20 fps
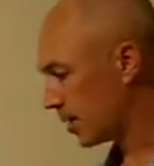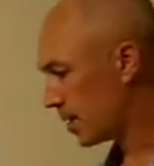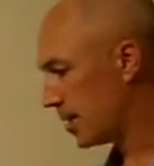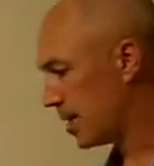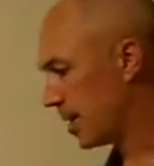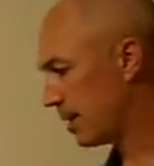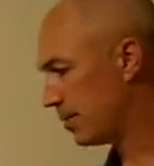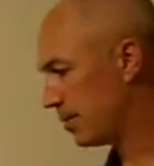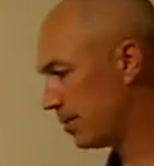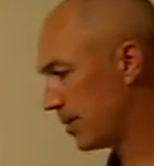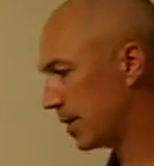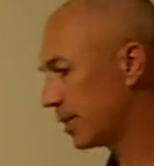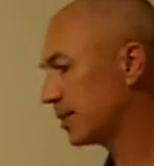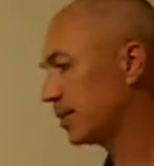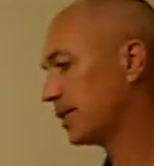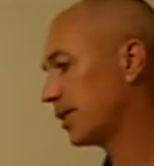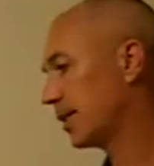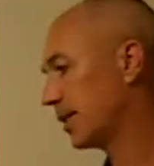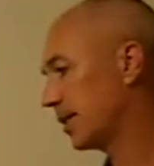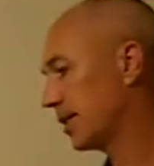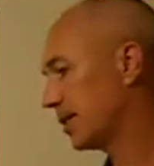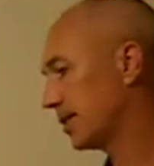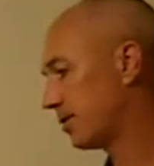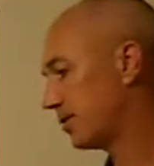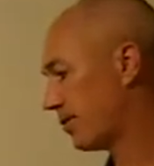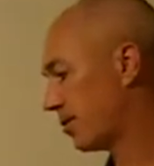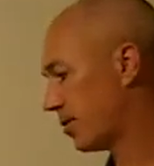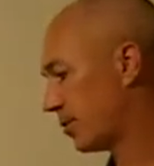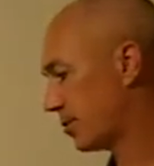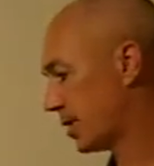Now the biggest thing, as
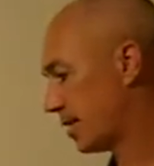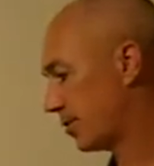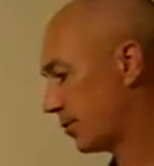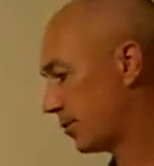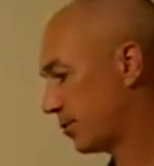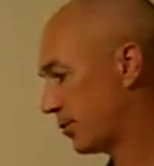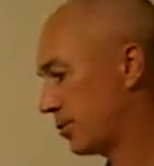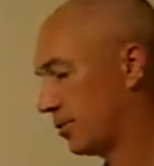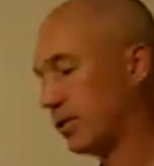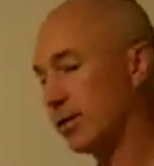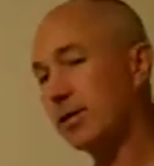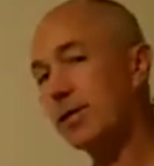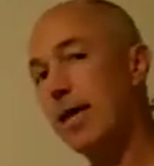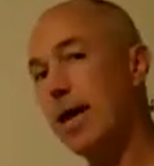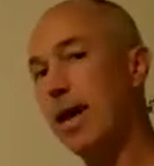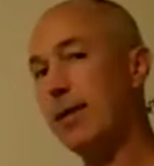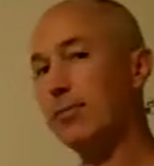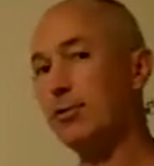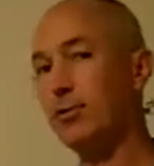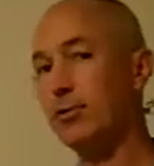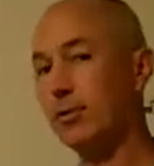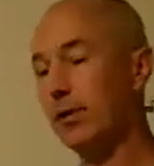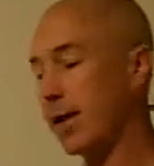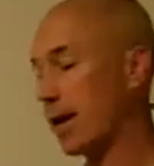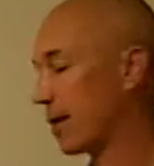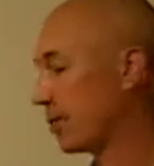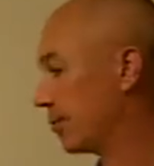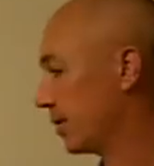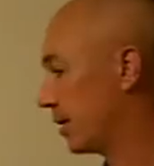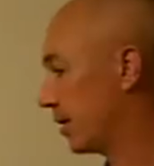far as I'm concerned, is capturing
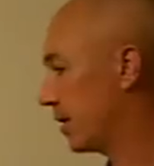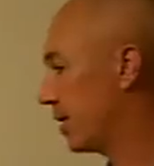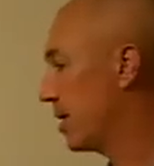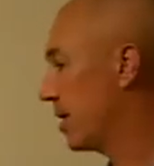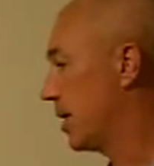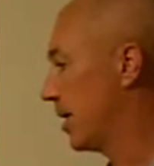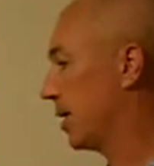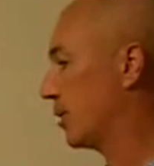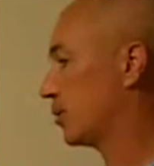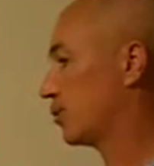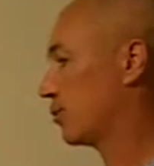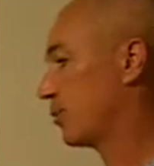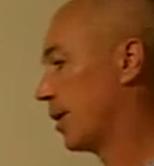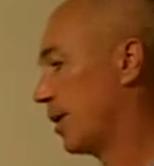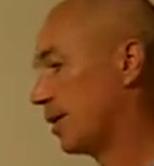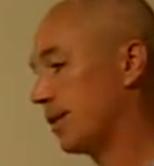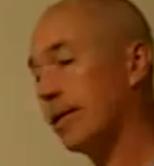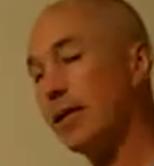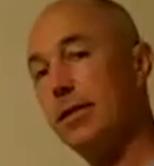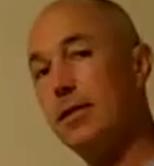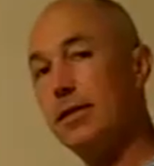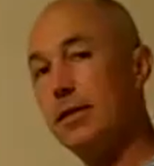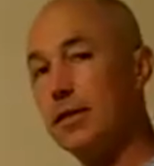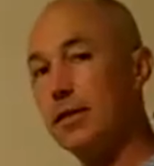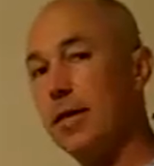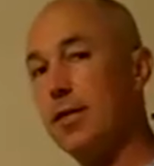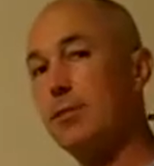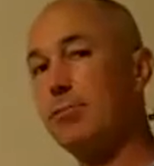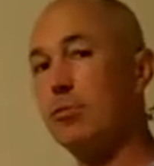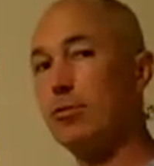equity. It's great that it's
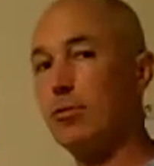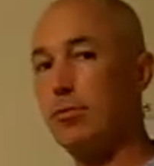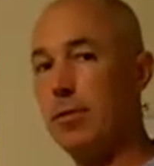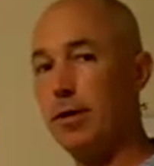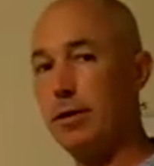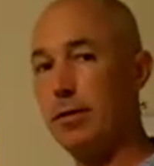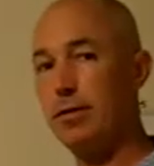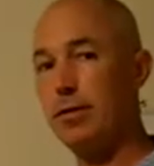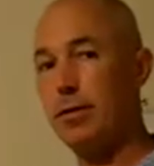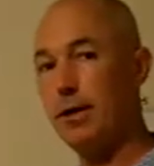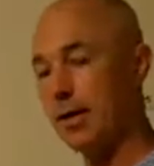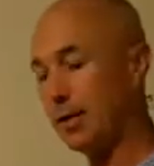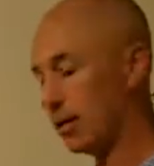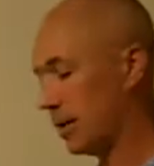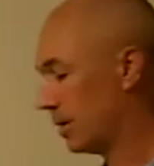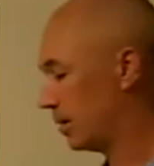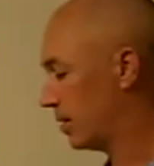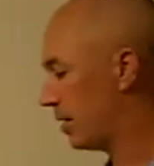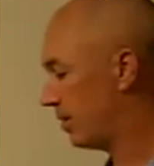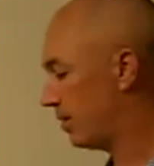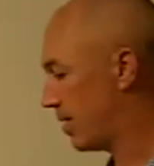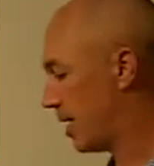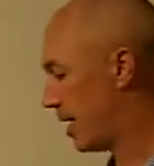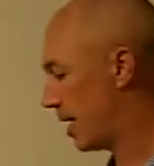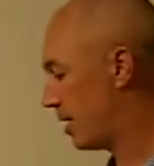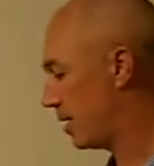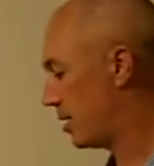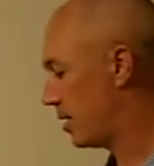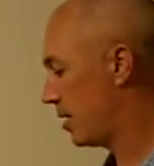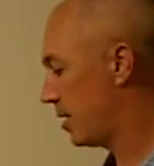less per month. I love
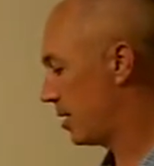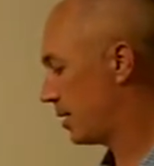that.